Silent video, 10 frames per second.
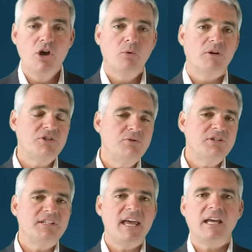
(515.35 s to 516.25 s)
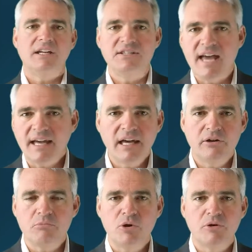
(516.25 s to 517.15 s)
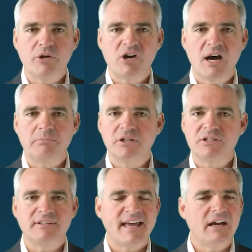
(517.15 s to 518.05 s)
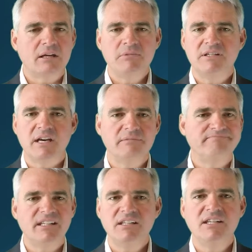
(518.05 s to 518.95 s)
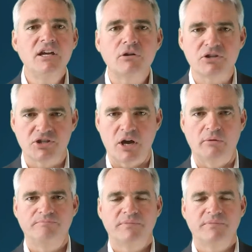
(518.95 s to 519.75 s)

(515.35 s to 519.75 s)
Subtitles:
What used to take a decade or more to accomplish now can be done in a year or so.